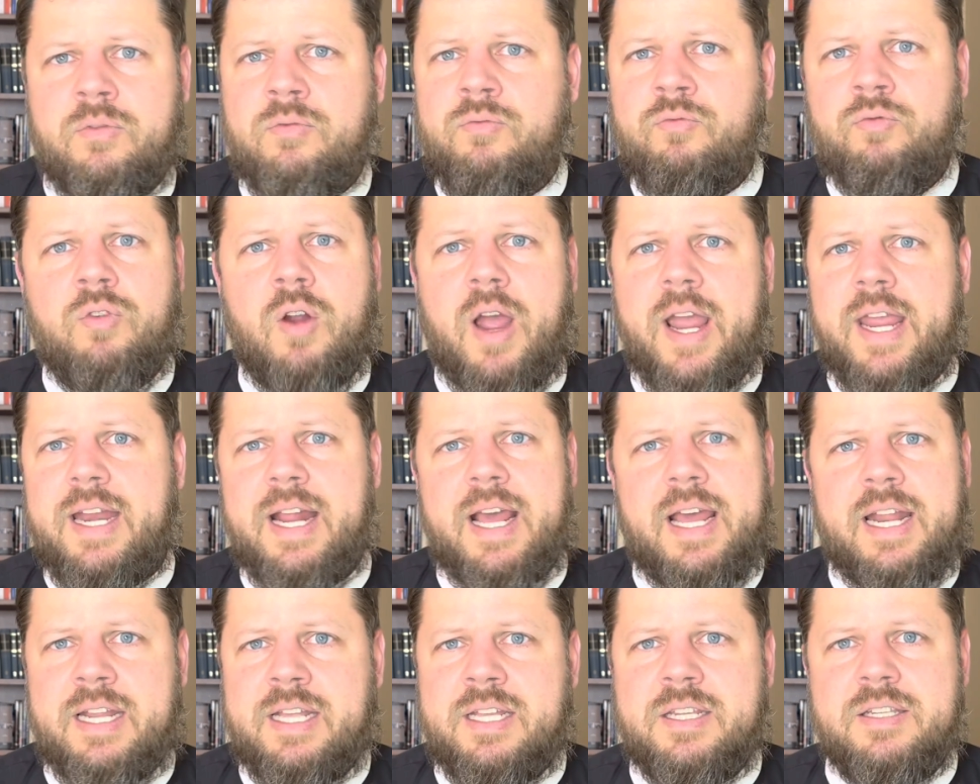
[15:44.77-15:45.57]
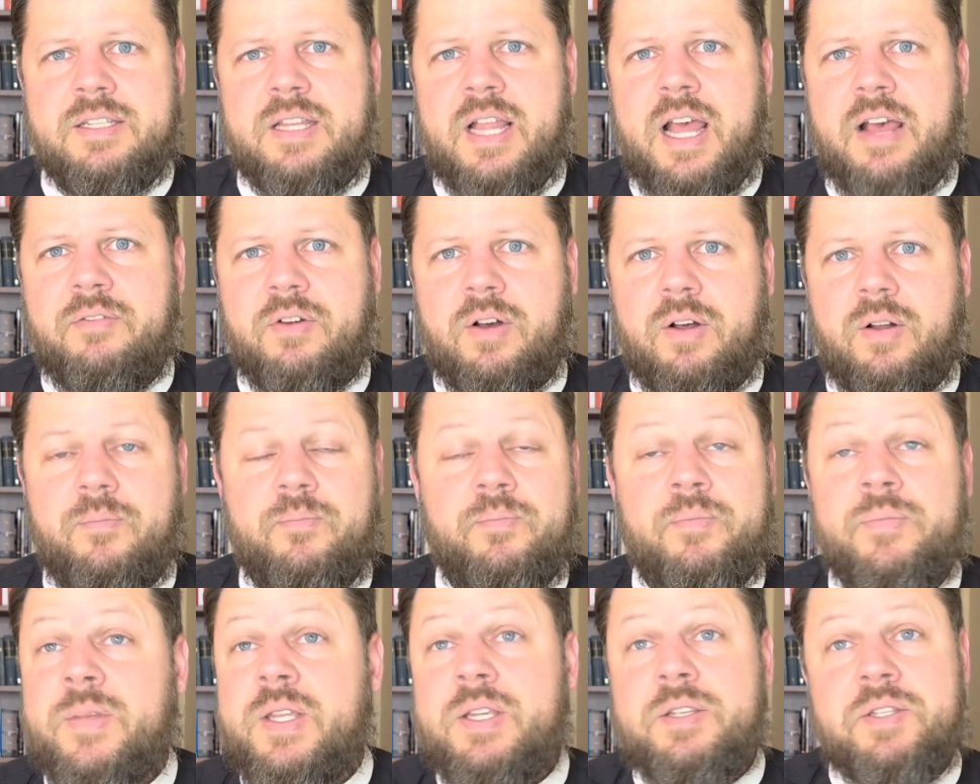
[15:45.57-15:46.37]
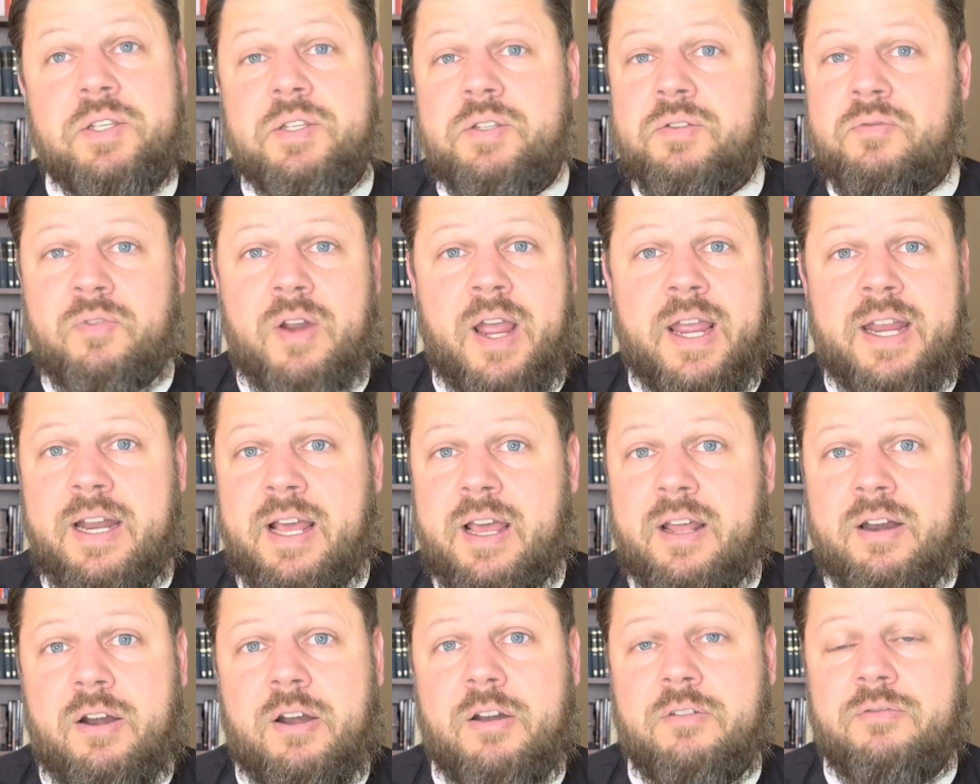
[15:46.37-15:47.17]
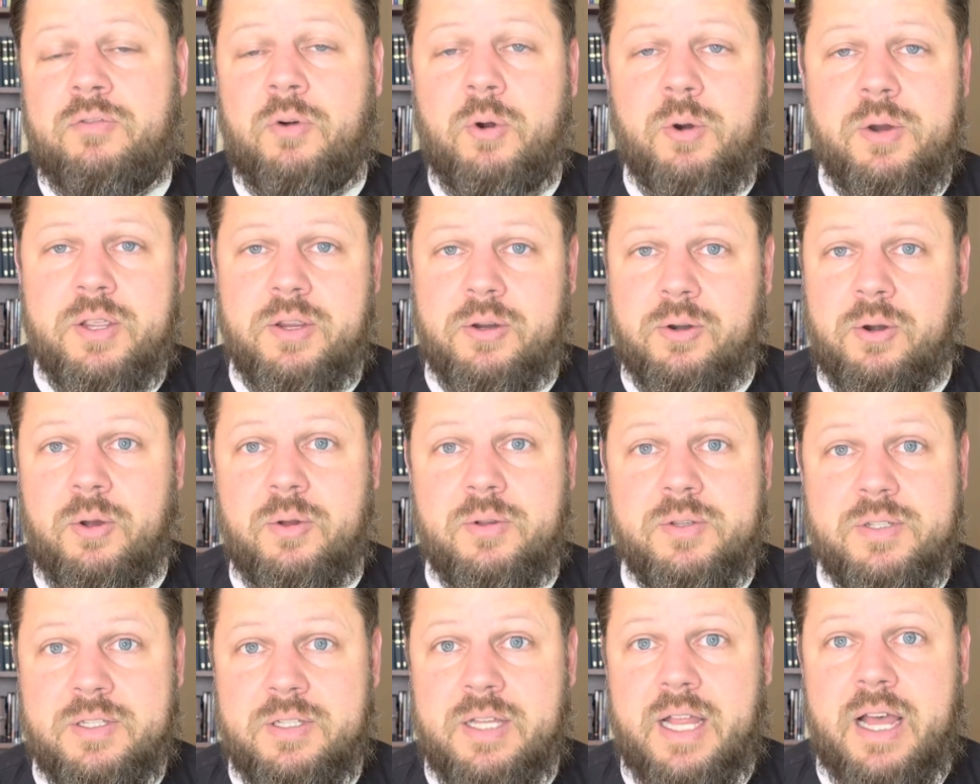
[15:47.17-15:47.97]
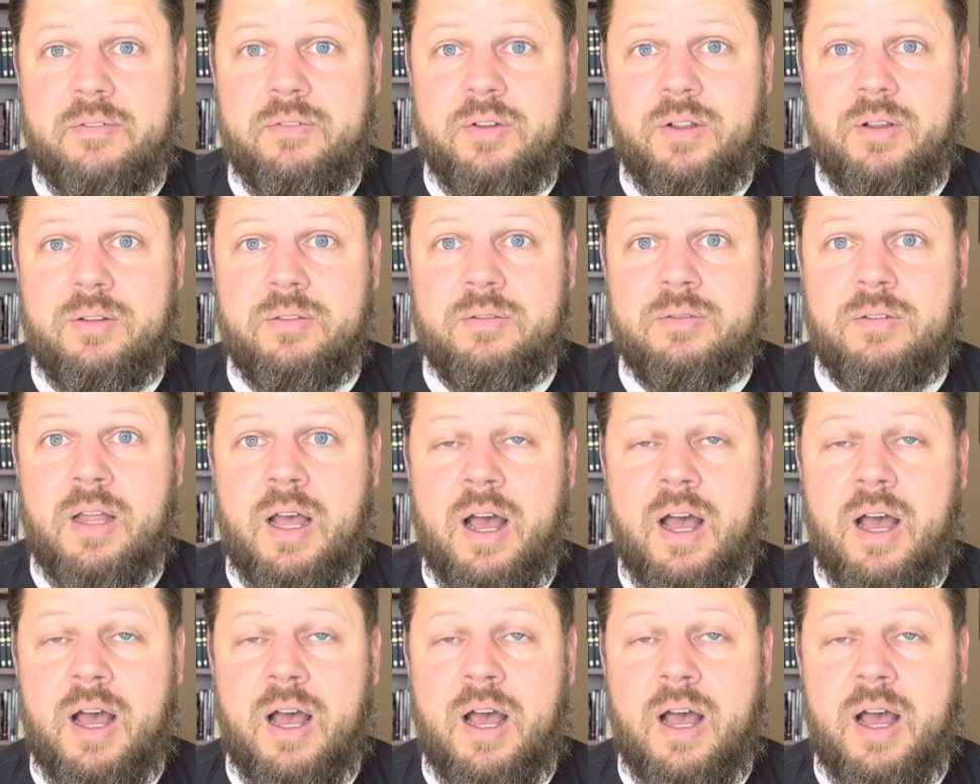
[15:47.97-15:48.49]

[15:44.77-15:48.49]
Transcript: right at his level. This is right at our four-year-old's level.